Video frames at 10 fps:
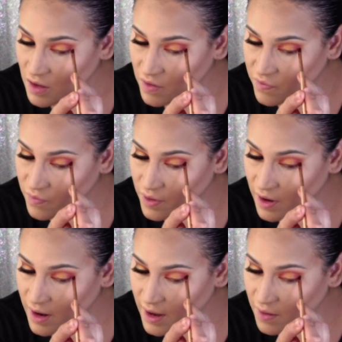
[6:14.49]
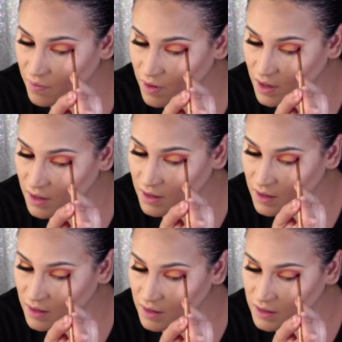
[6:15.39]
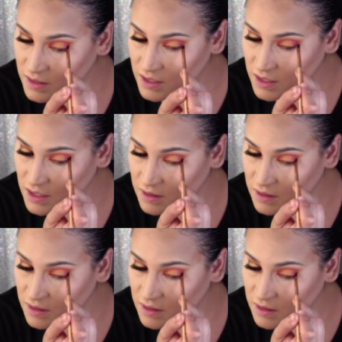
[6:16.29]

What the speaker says: of where I want to